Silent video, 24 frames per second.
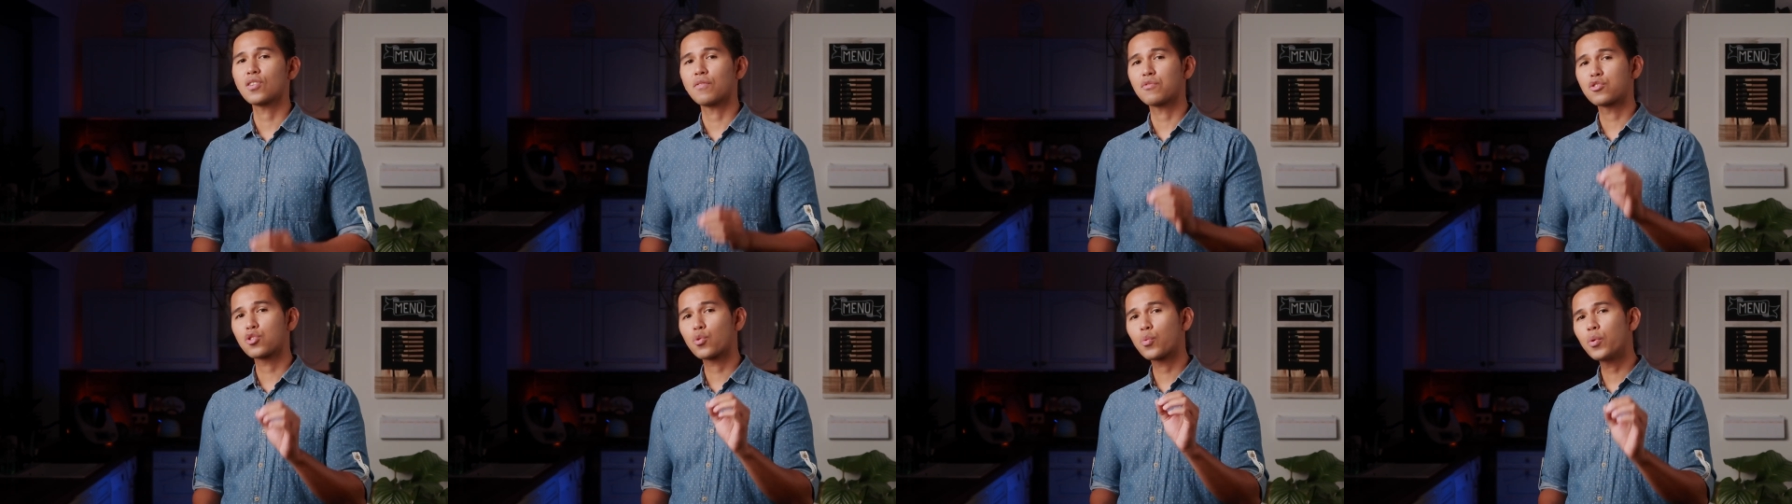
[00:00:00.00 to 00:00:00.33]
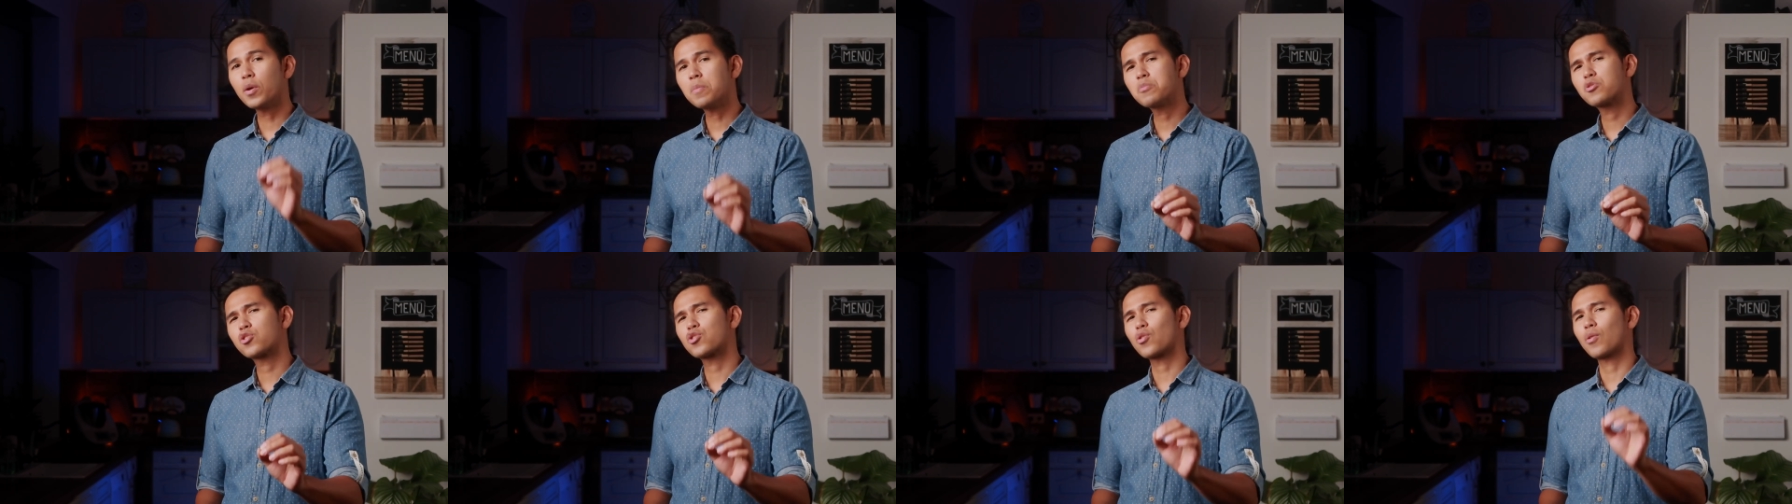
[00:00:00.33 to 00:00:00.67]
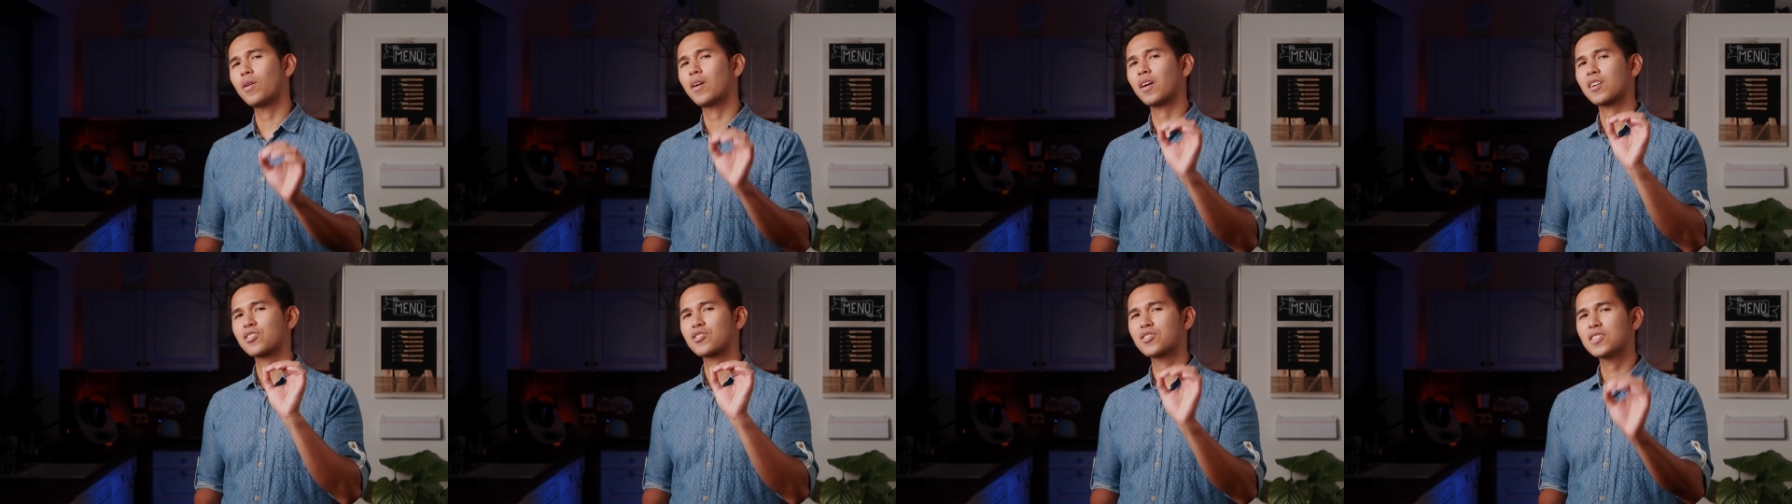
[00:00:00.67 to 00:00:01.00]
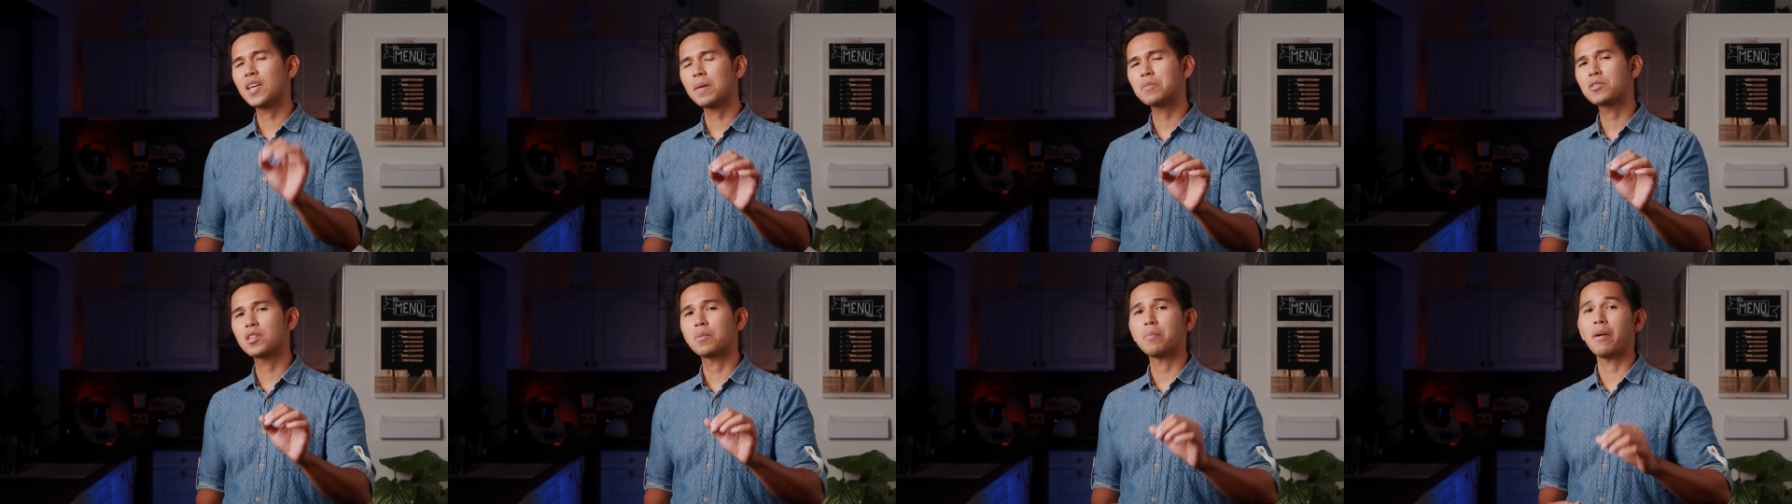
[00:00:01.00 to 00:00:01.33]
of Scripture are
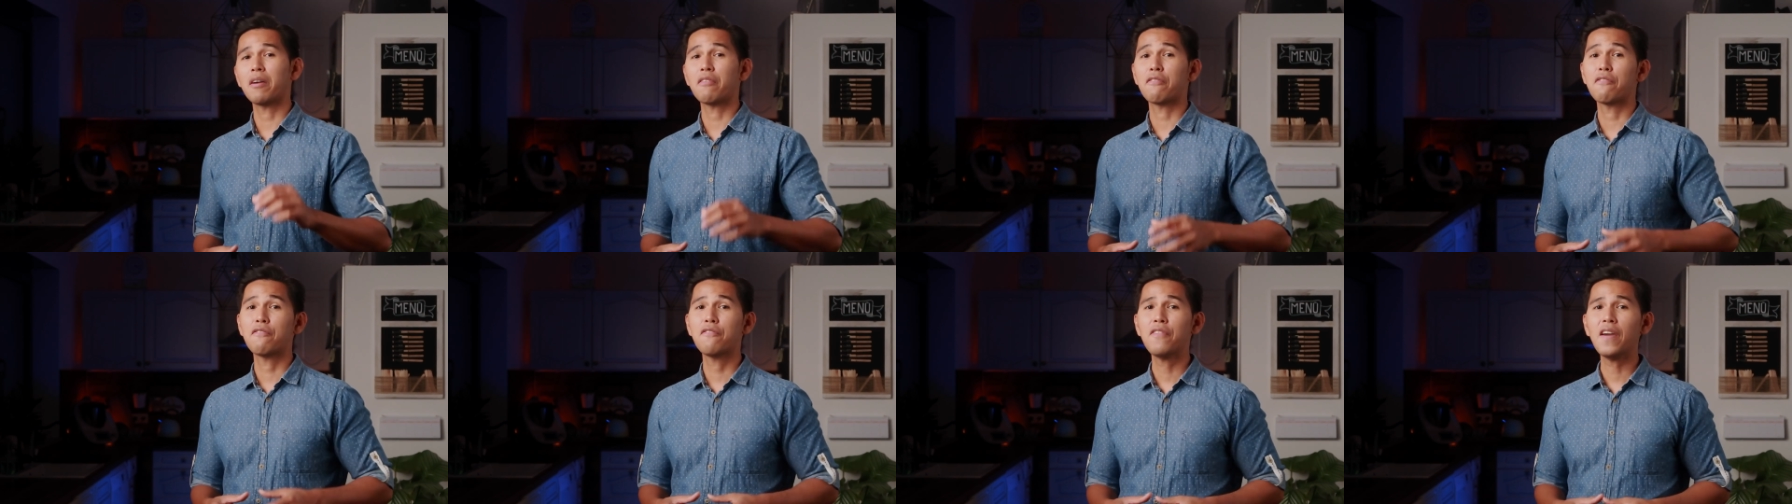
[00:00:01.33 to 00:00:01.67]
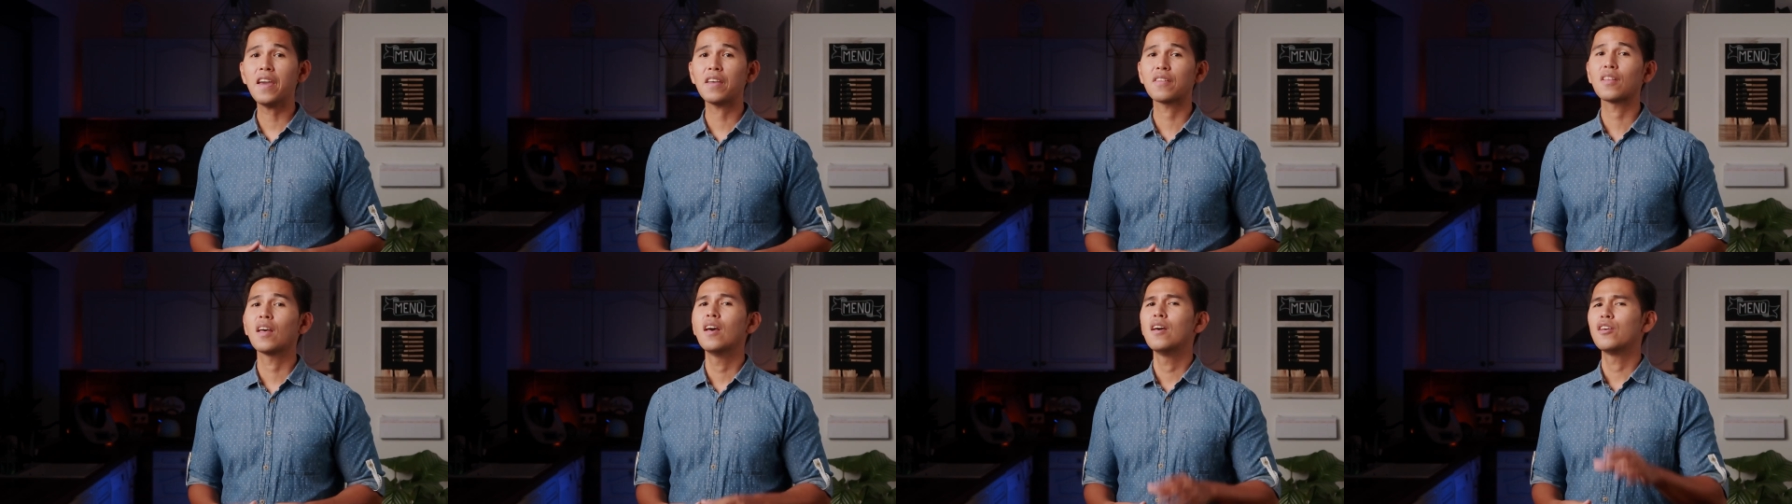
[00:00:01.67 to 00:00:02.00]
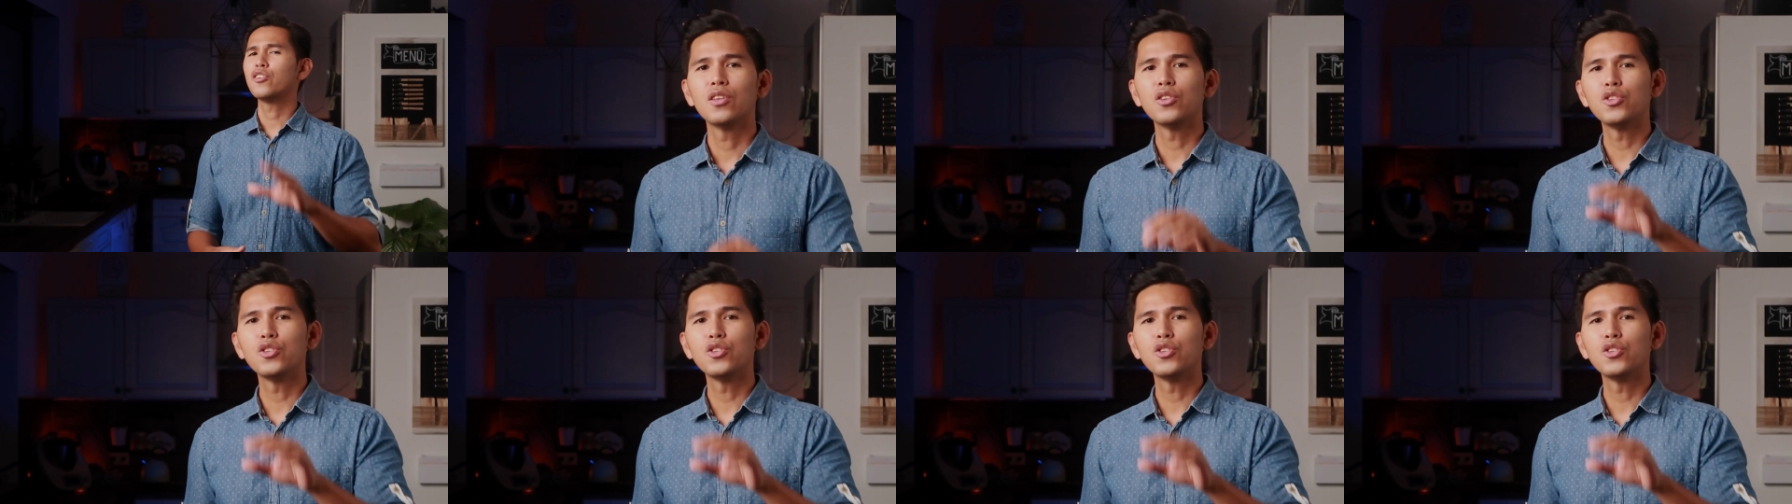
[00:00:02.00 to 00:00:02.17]
accepted by faith,